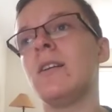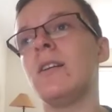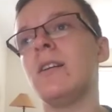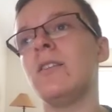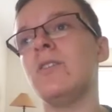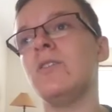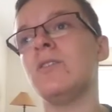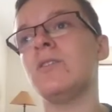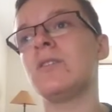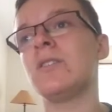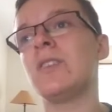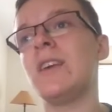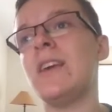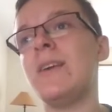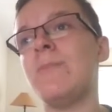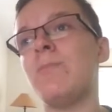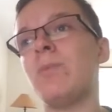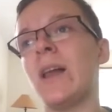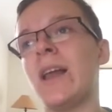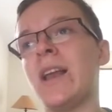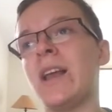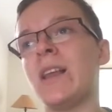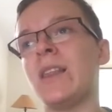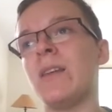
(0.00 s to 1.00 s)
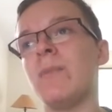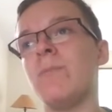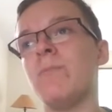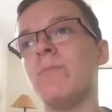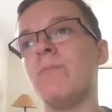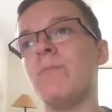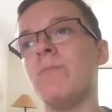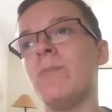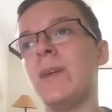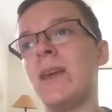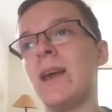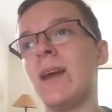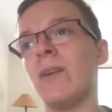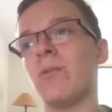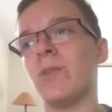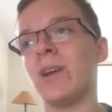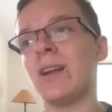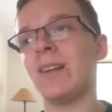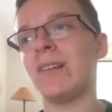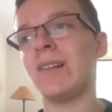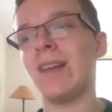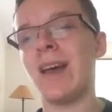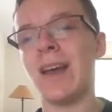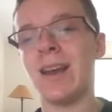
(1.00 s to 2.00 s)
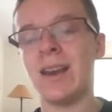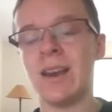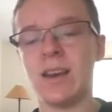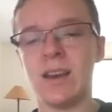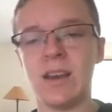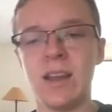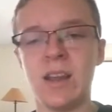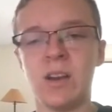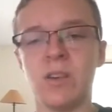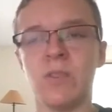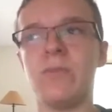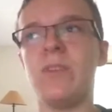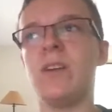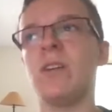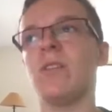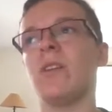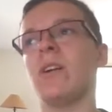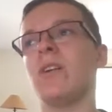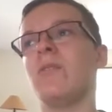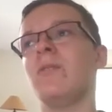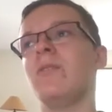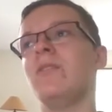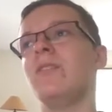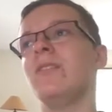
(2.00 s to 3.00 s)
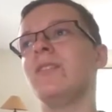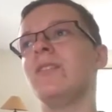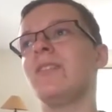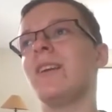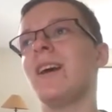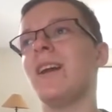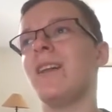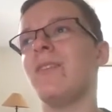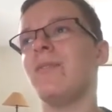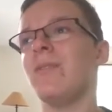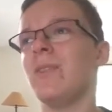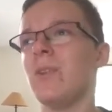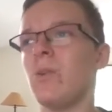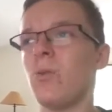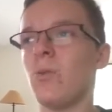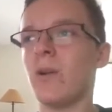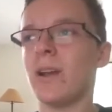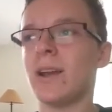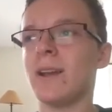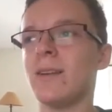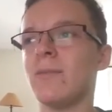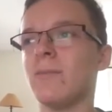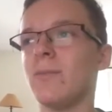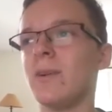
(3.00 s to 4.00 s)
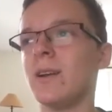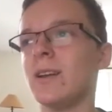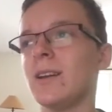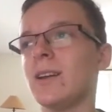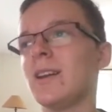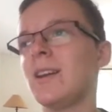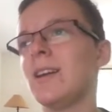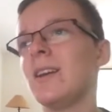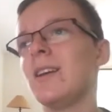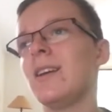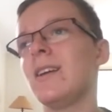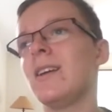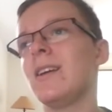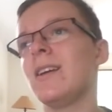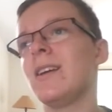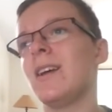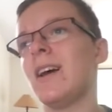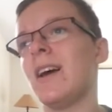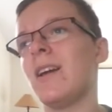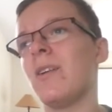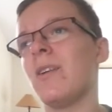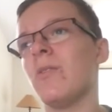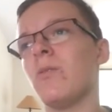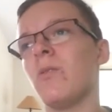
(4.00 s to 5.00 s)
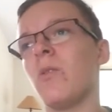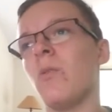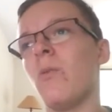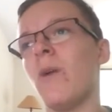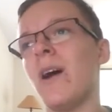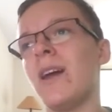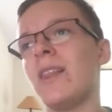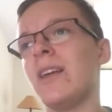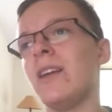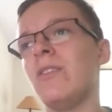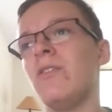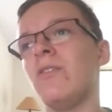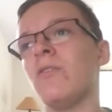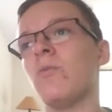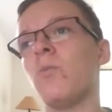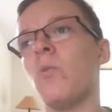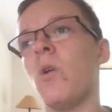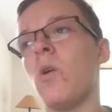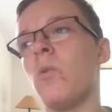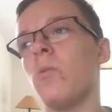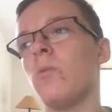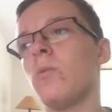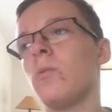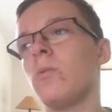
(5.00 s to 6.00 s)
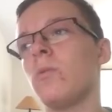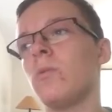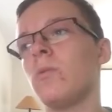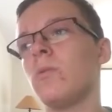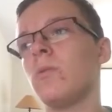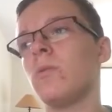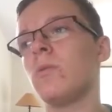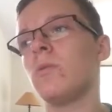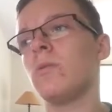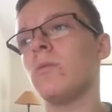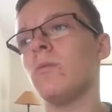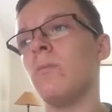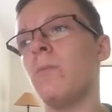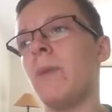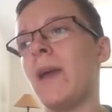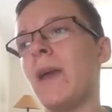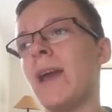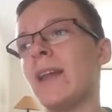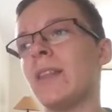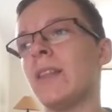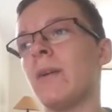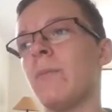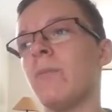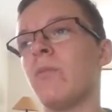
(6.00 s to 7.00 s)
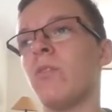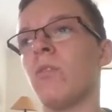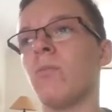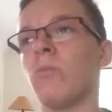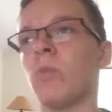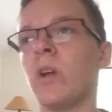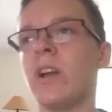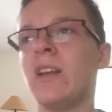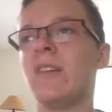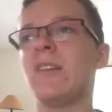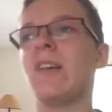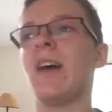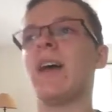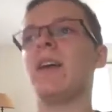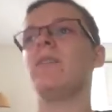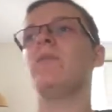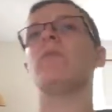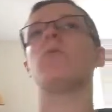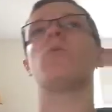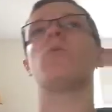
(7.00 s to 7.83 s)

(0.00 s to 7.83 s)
They just keep letting them be at ringside and interfering, which is kind of annoying. But I don't know why they just won't ban them from ringside